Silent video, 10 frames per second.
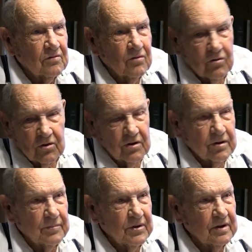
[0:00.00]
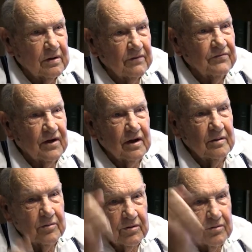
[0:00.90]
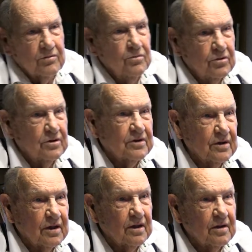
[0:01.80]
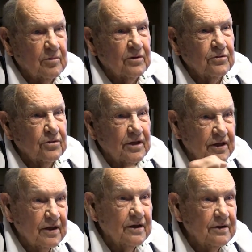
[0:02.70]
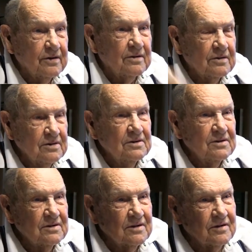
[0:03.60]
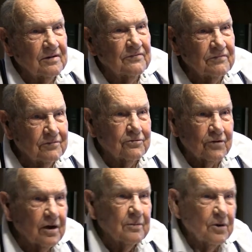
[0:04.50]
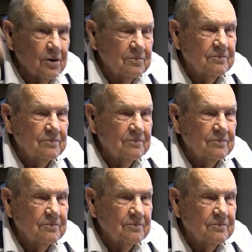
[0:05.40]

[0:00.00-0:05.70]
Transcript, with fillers: go along the beach, you find him, you, you just get him through the head and, mm -hmm. and string him up.